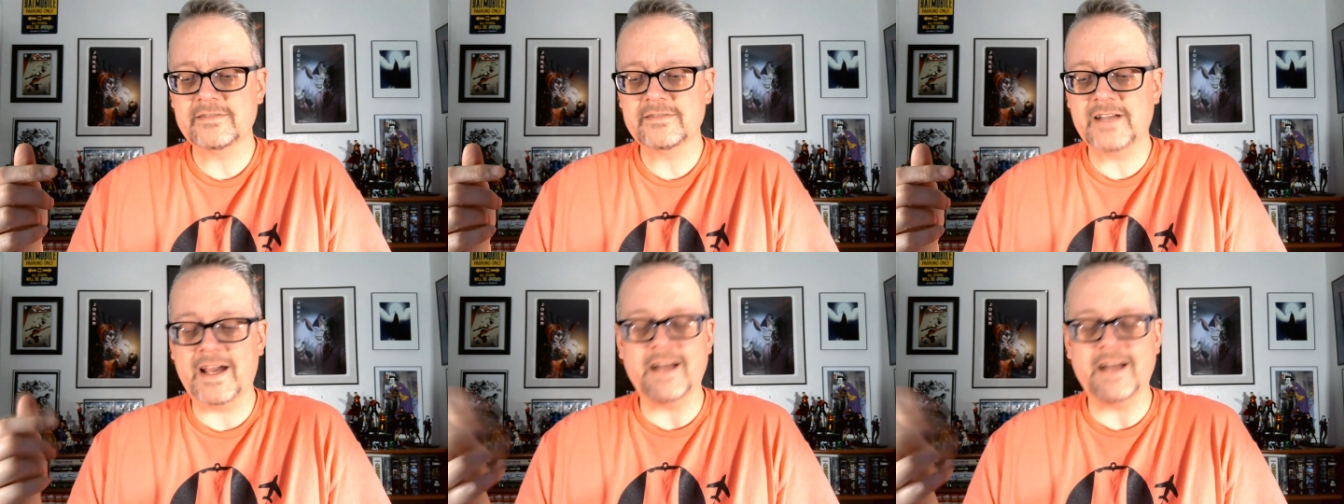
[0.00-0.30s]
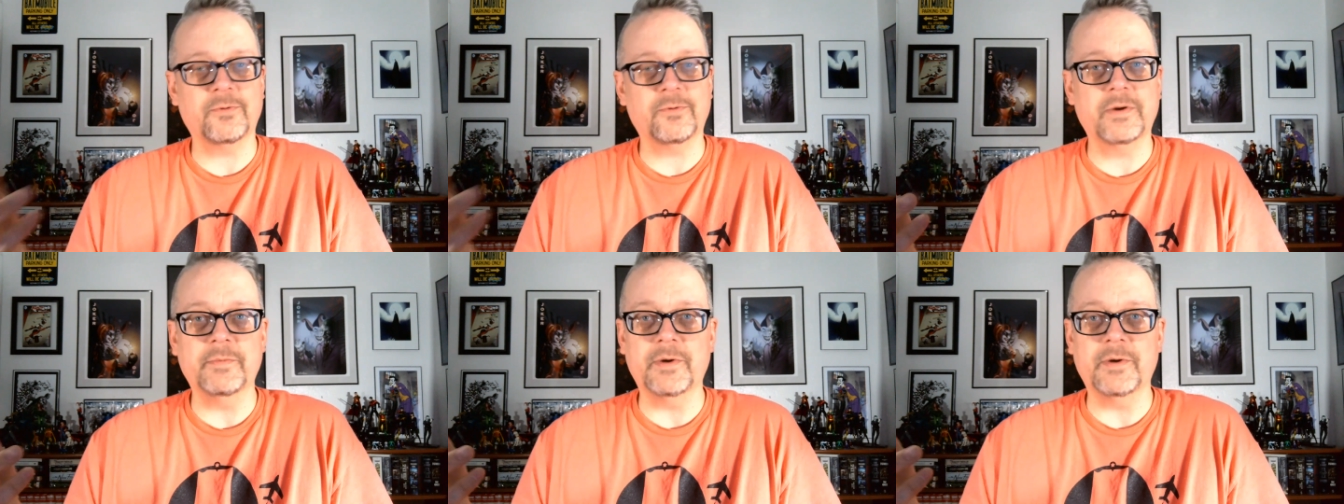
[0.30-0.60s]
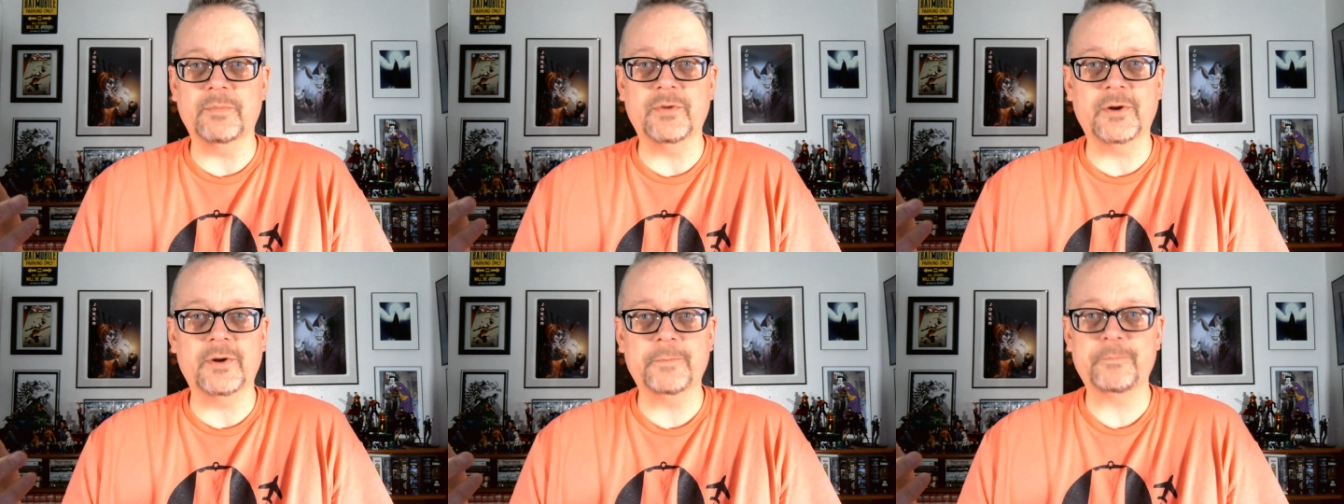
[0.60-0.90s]
I don't
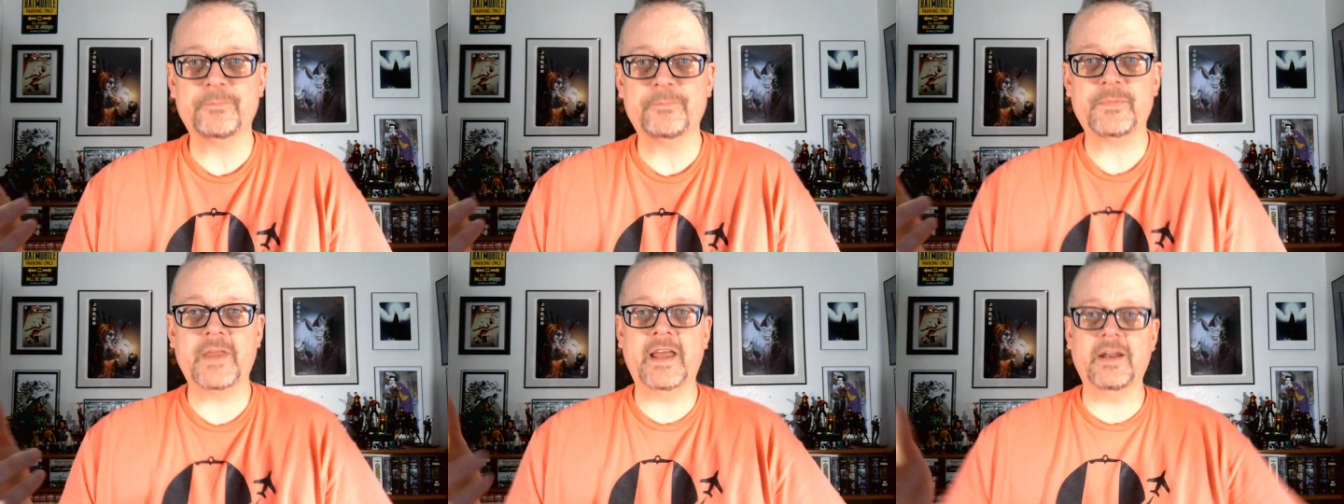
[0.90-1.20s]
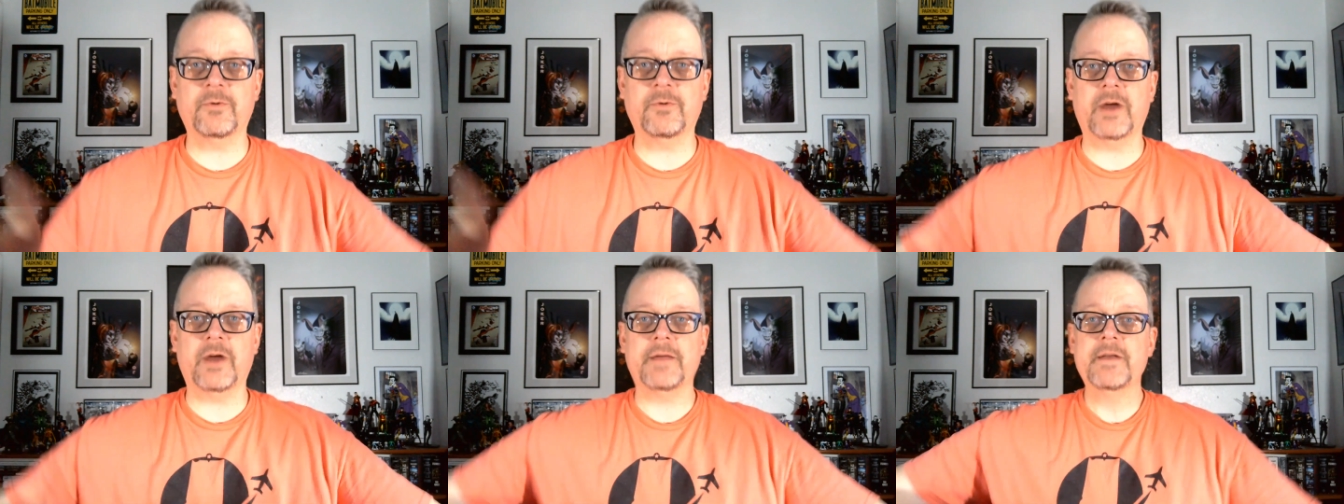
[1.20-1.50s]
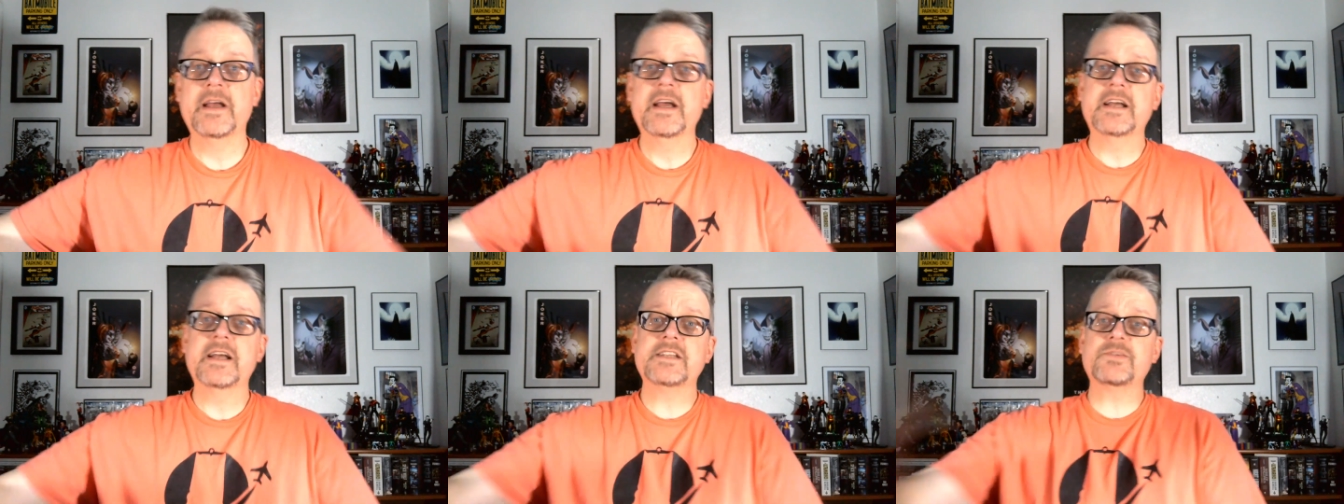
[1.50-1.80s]
remember. Anyway,
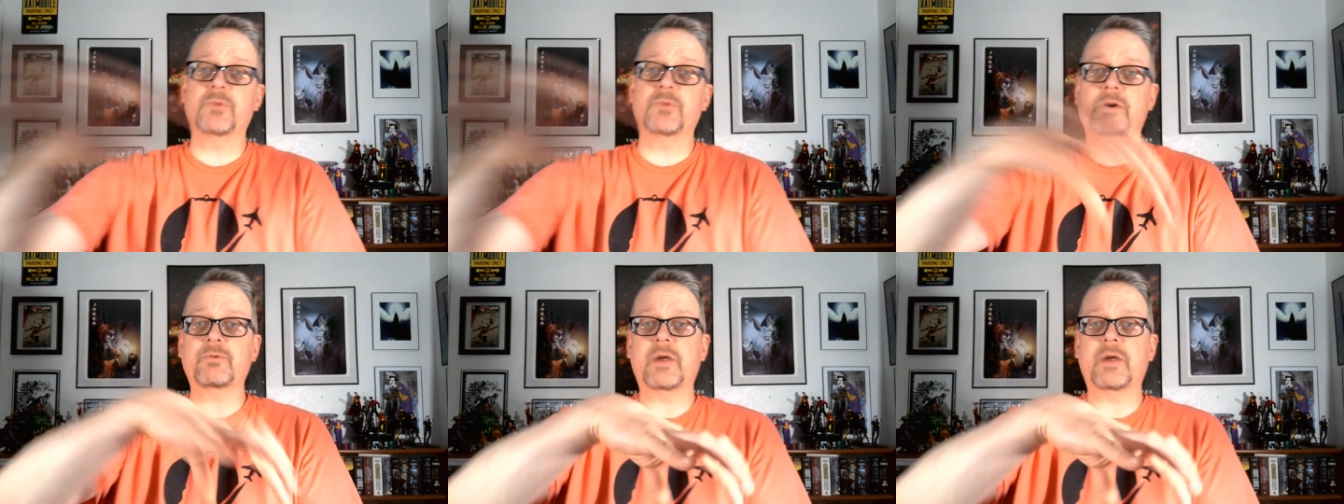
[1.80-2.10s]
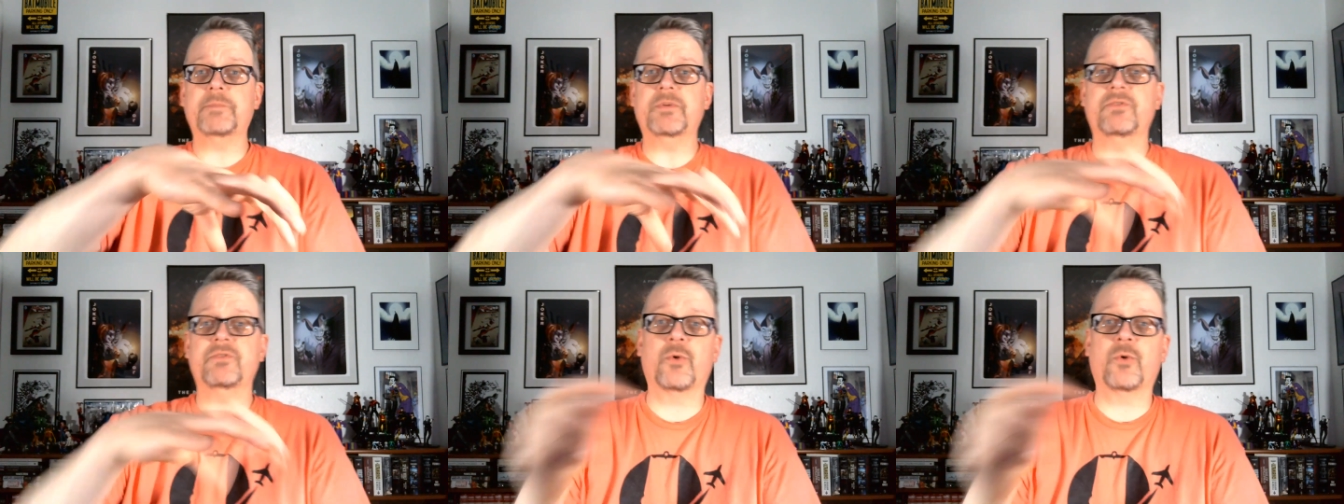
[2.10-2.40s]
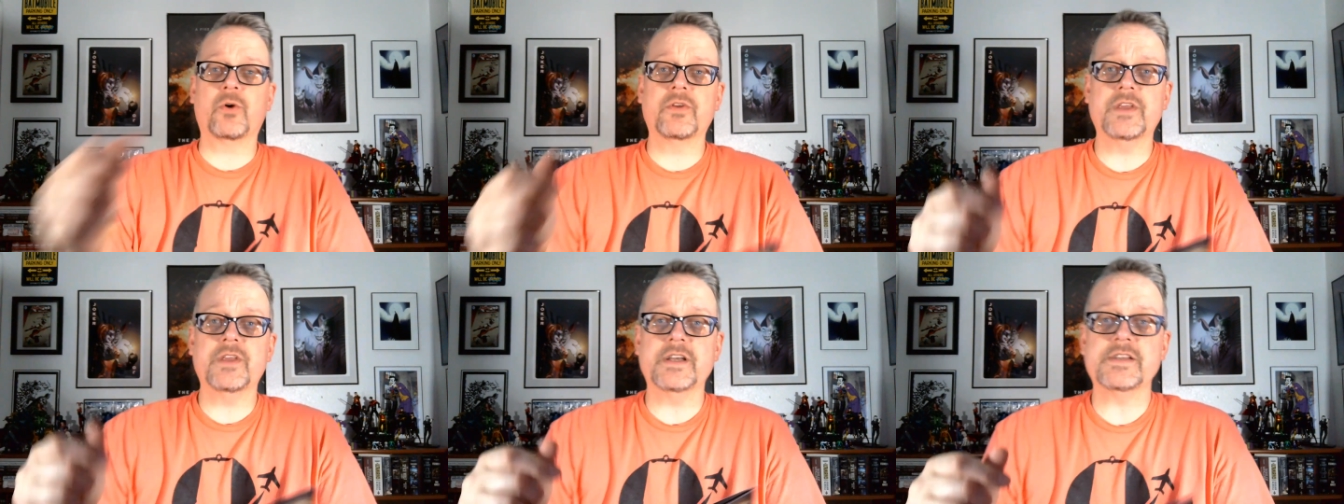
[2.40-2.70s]
it's one right
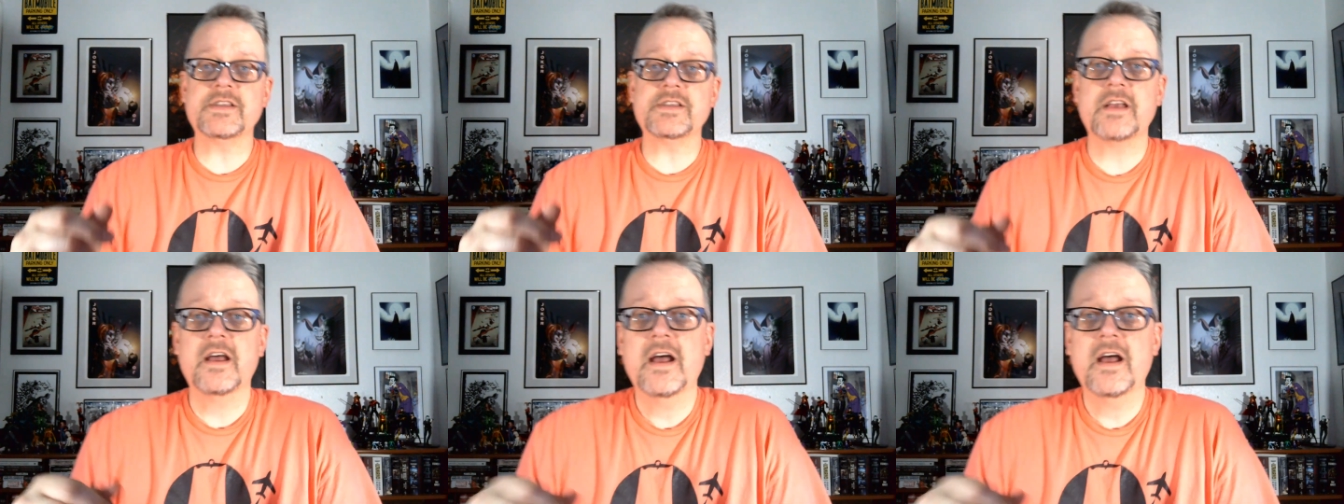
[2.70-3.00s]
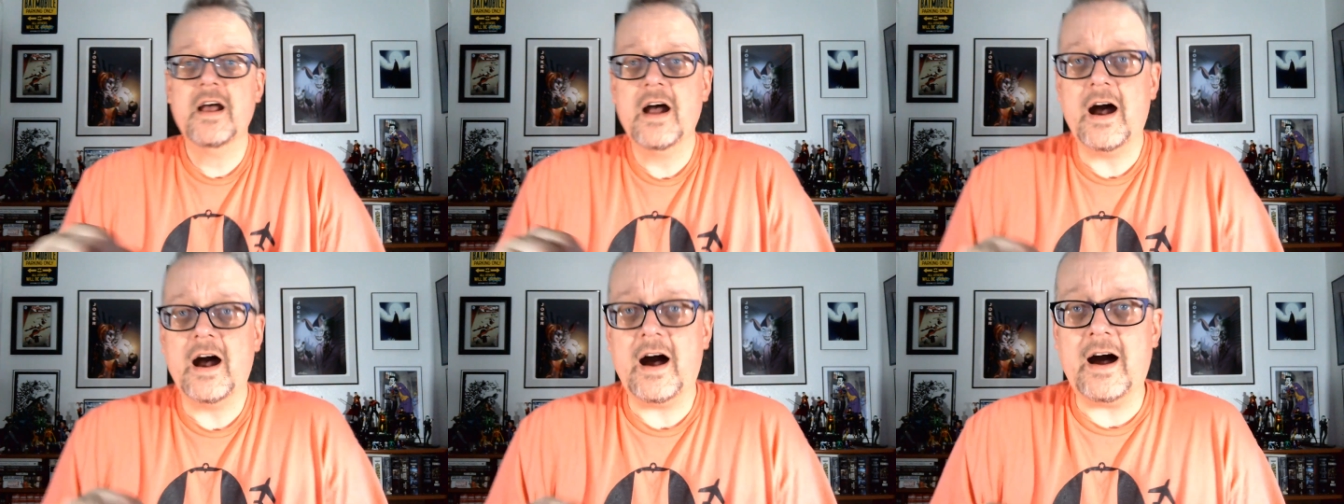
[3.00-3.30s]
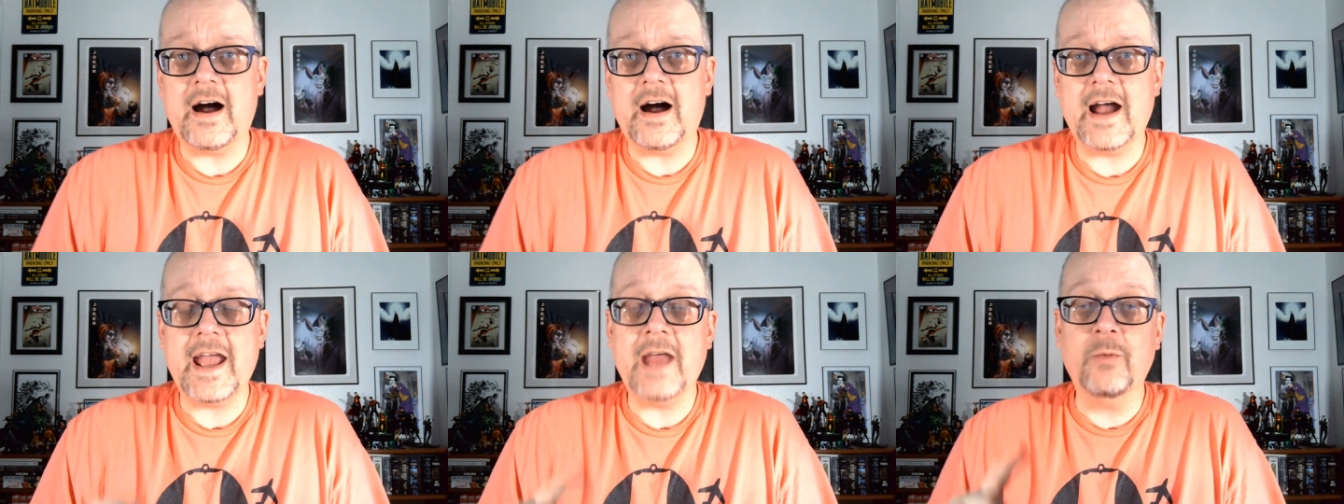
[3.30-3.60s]
before this.
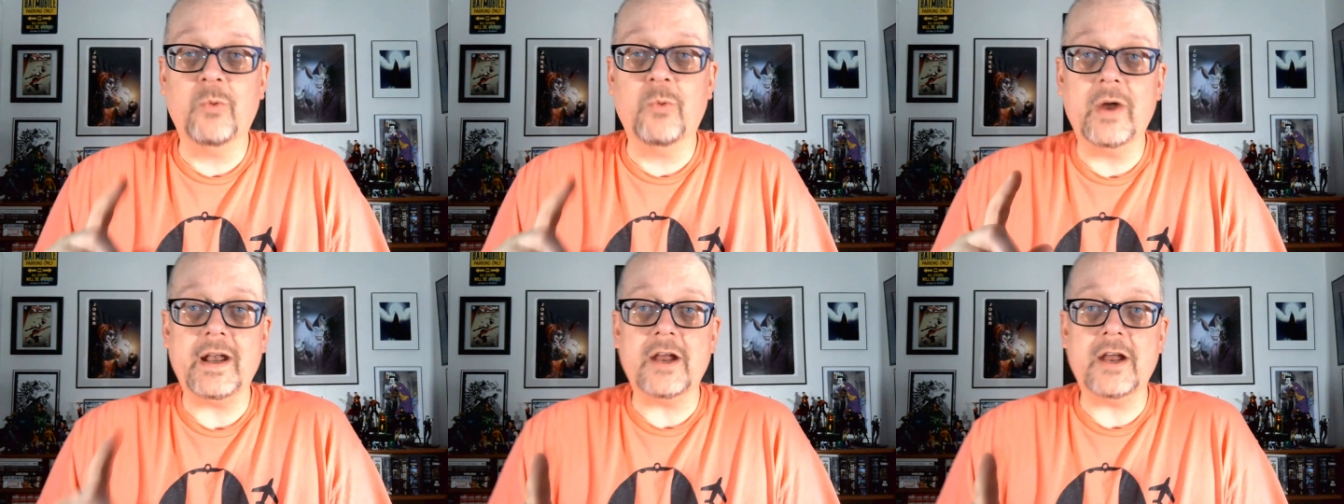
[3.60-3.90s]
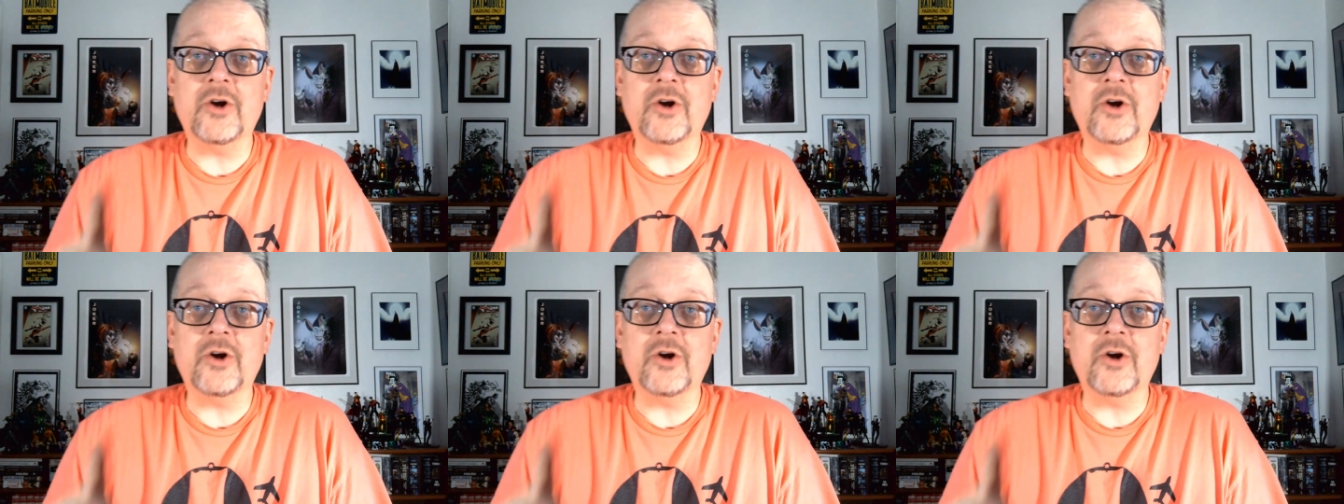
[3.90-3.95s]
Uh, and what